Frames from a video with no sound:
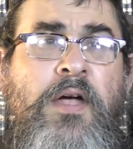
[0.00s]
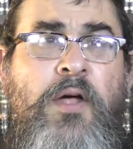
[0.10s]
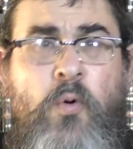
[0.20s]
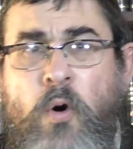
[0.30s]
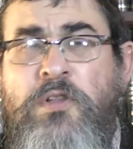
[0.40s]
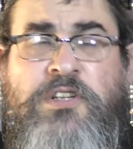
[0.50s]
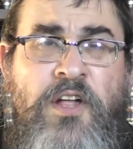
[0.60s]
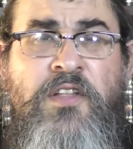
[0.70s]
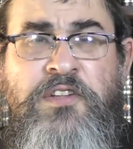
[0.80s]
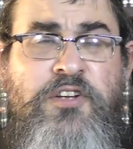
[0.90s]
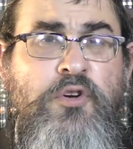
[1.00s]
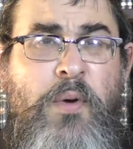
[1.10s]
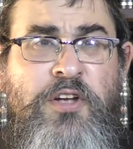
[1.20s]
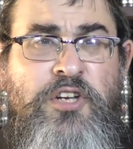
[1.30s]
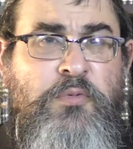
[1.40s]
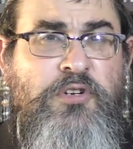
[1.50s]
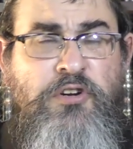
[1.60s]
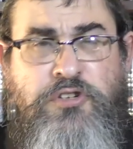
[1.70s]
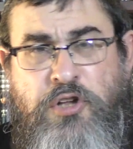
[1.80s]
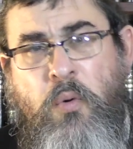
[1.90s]
and all these other situations which are
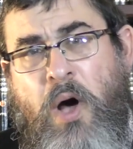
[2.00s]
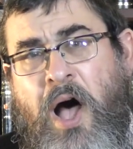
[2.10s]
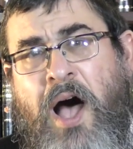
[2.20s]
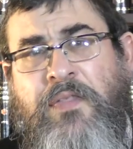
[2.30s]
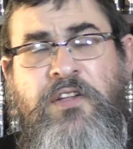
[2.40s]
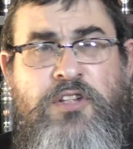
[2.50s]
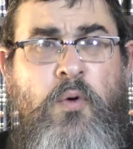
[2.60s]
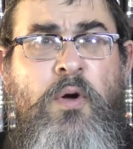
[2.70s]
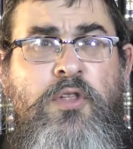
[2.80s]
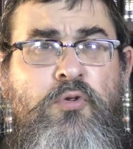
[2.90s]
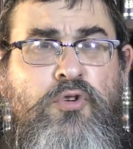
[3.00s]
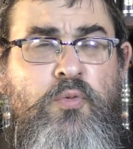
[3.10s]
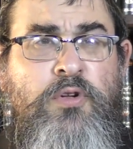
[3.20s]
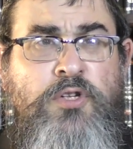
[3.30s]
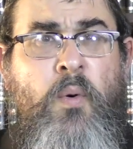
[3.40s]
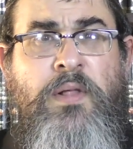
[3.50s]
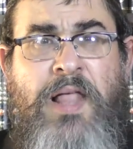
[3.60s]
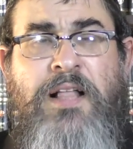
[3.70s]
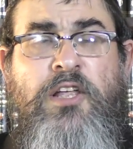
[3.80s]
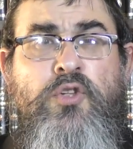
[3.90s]
so odd and so unusual and so
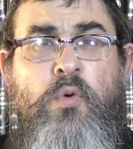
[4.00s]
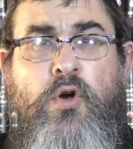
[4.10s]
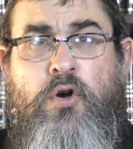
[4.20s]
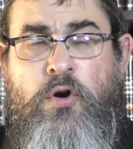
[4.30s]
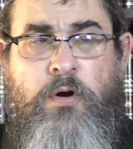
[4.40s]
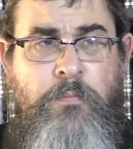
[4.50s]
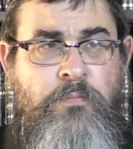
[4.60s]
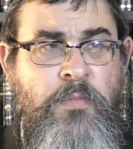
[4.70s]
unlikely to occur.